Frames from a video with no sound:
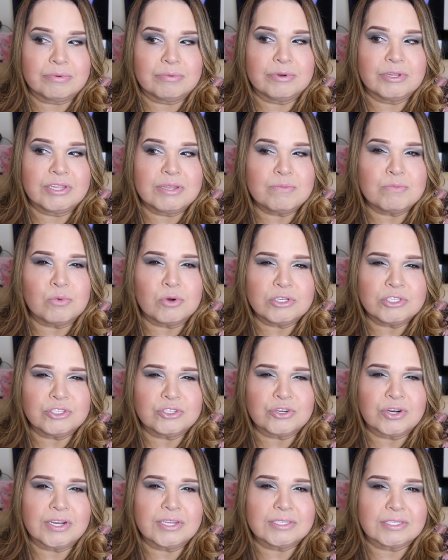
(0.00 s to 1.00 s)
Really
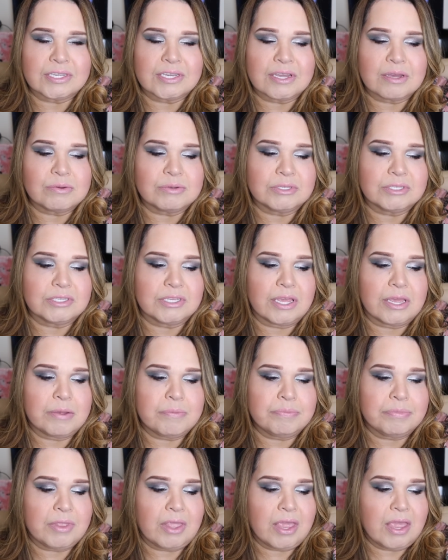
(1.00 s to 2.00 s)
moisturizing, I would say.
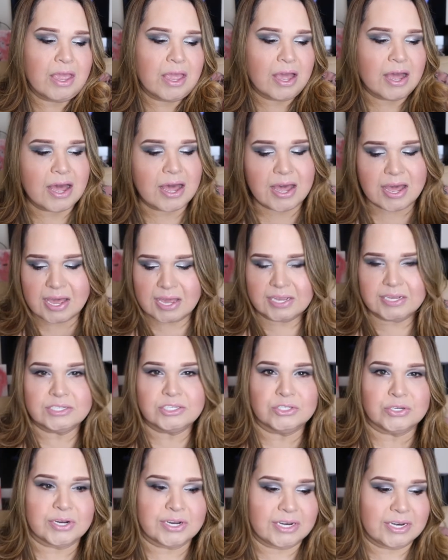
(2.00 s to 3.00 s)

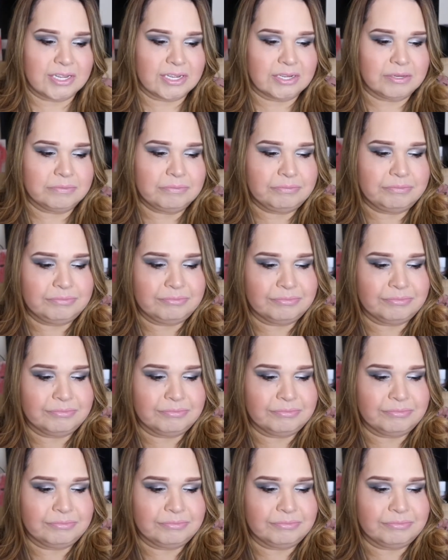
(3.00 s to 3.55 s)
Hydrating.